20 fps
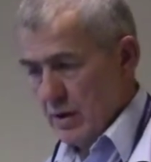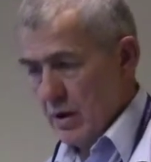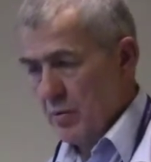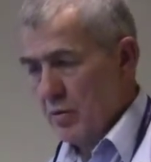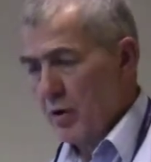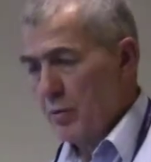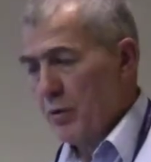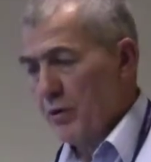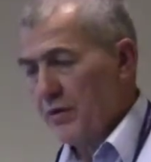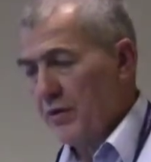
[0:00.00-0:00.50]
I'm
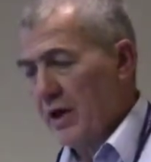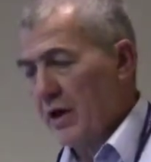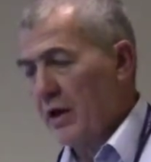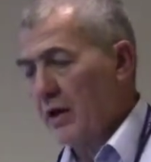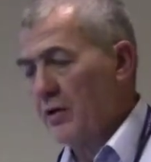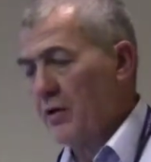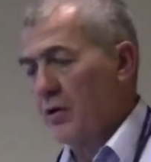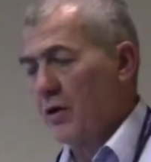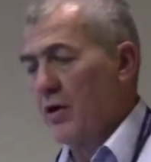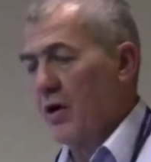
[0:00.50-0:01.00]
going to put that
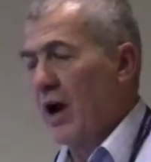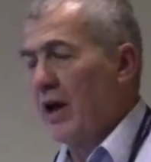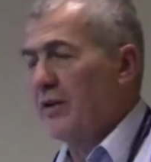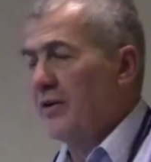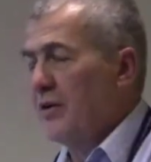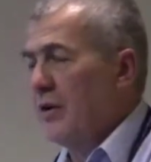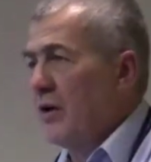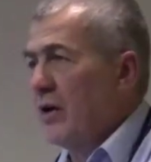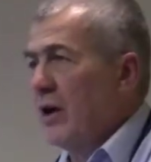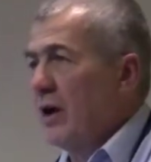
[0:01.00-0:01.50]
under
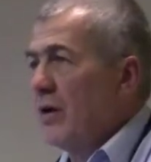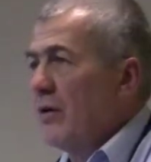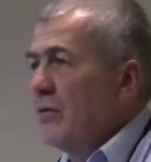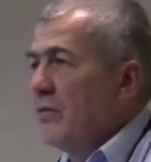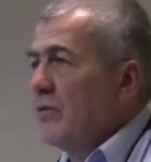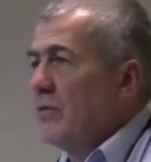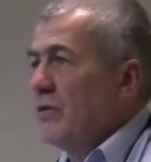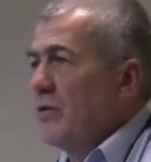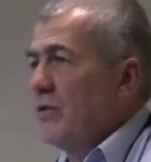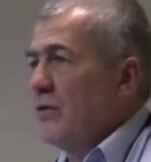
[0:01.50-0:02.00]
criteria.
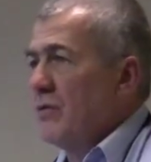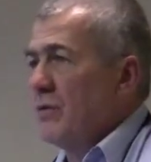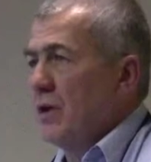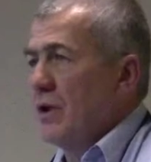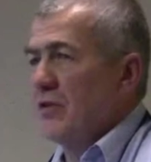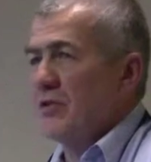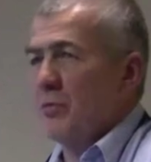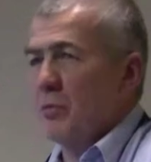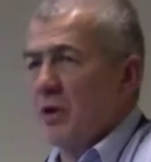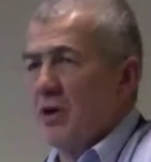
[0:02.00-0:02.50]
It
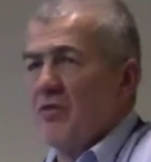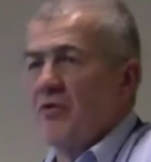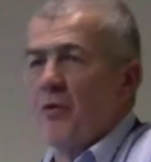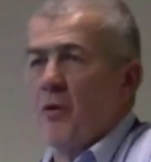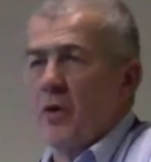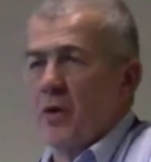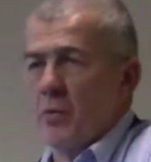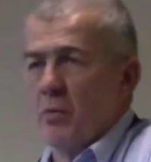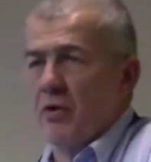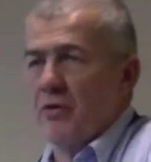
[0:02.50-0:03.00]
needs to be
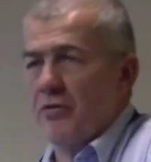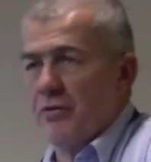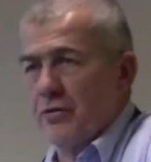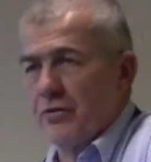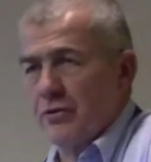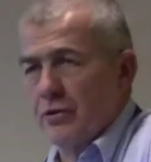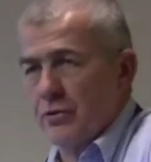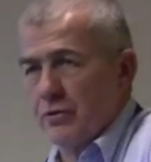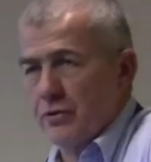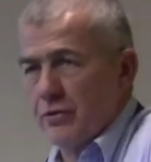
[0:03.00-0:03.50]
affordable for
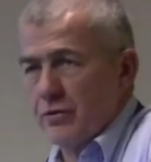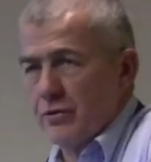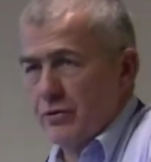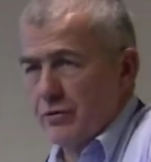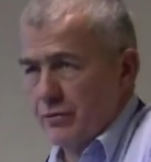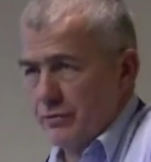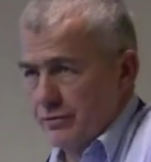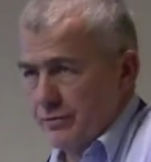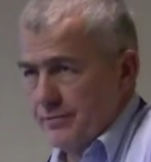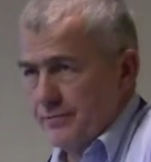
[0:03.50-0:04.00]
students.